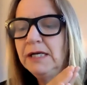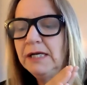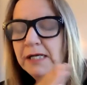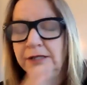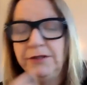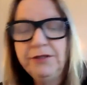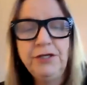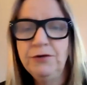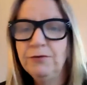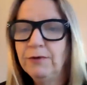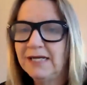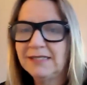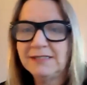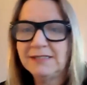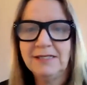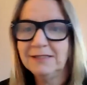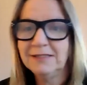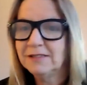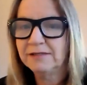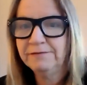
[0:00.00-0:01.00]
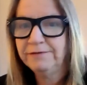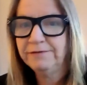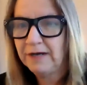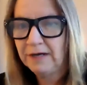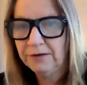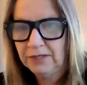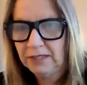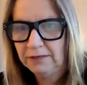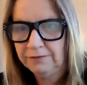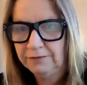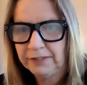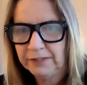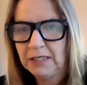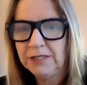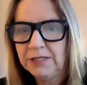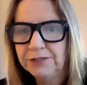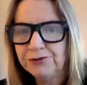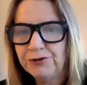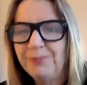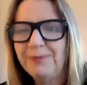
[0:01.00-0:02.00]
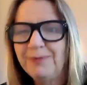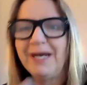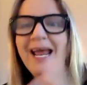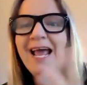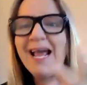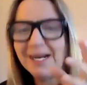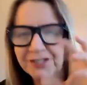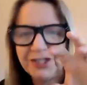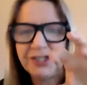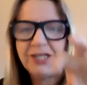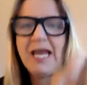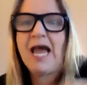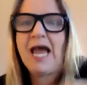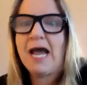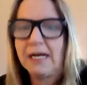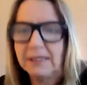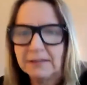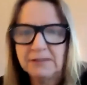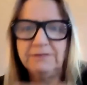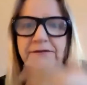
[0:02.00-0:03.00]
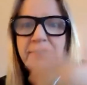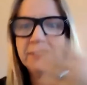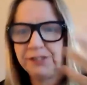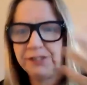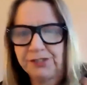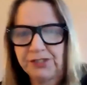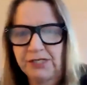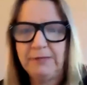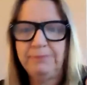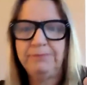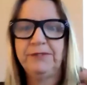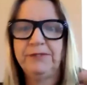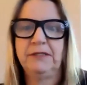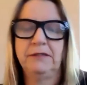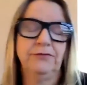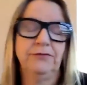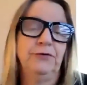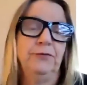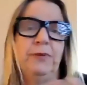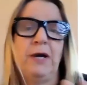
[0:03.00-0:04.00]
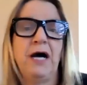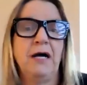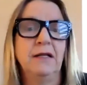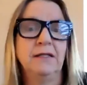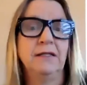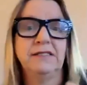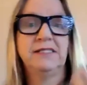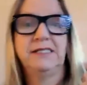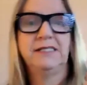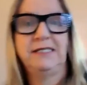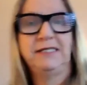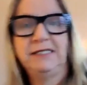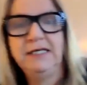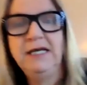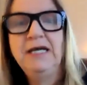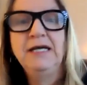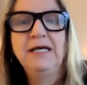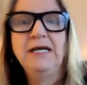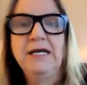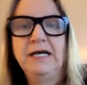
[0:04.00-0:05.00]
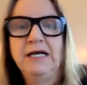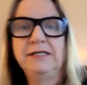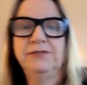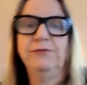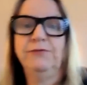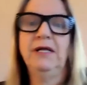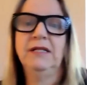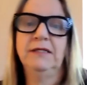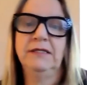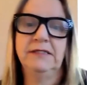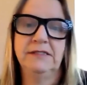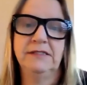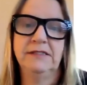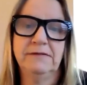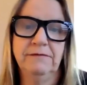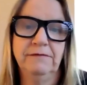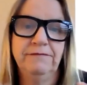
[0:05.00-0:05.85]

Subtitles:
in the US since the founding of the country, but actually actively shaped it through policy as well as